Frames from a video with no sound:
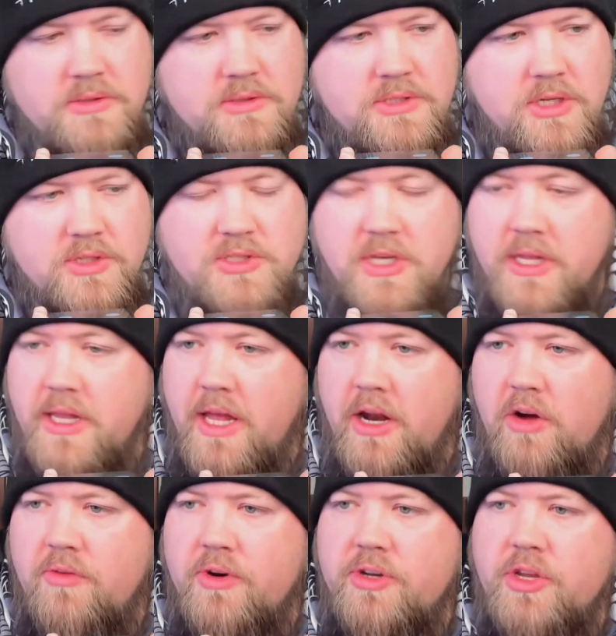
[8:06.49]
So send that
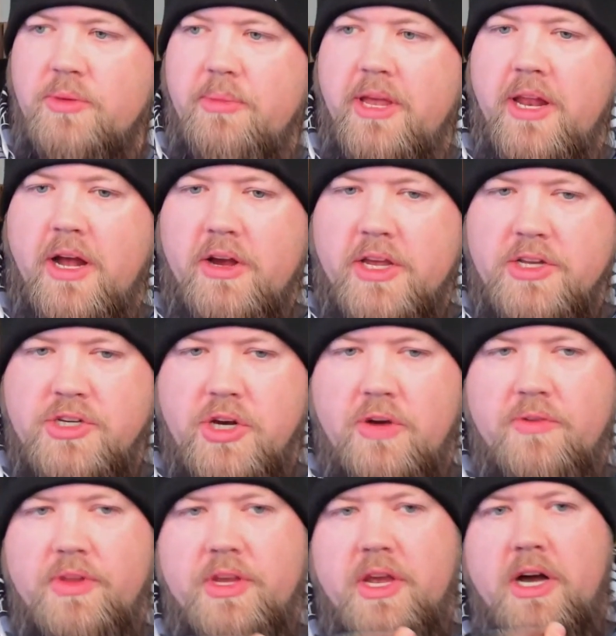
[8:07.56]
over to me, and I'll get you
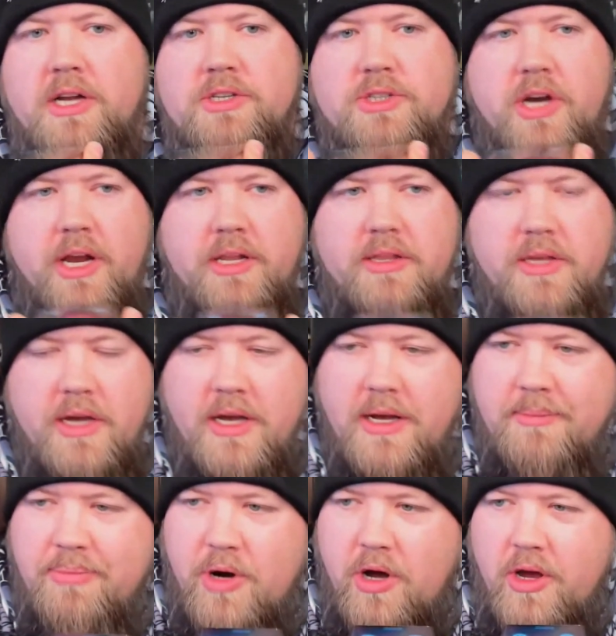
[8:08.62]
over the contract
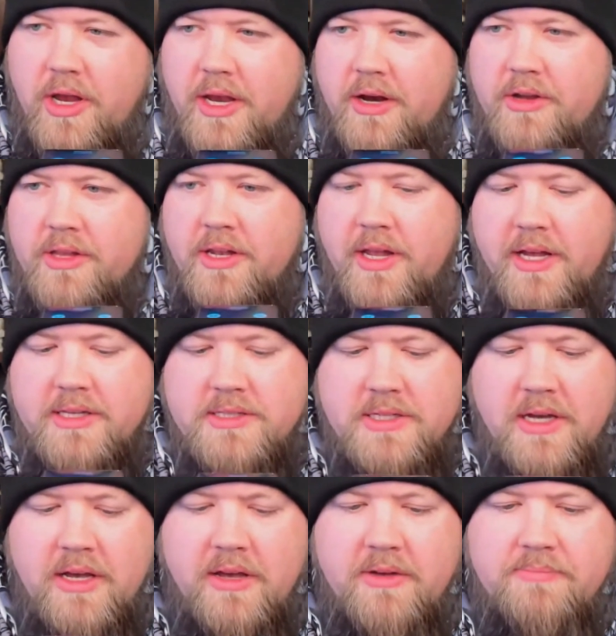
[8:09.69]
probably here in the next
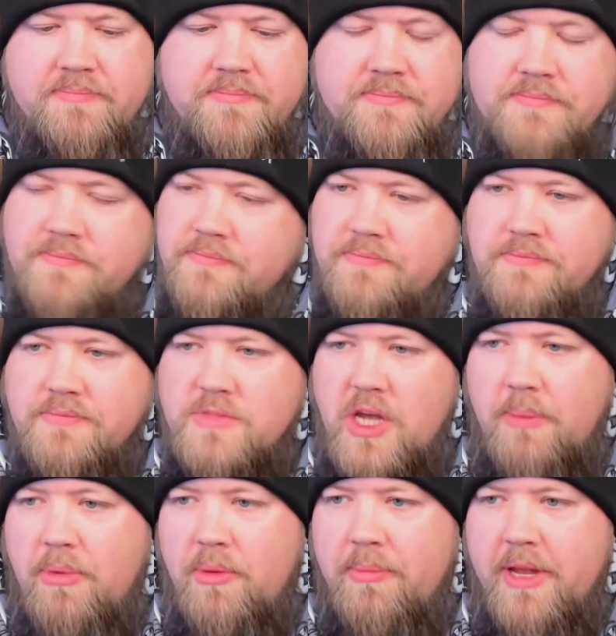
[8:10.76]

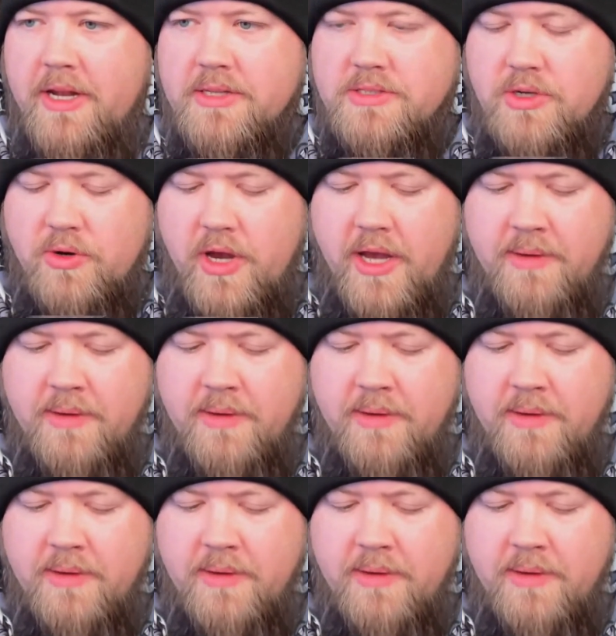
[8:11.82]
couple of minutes, okay?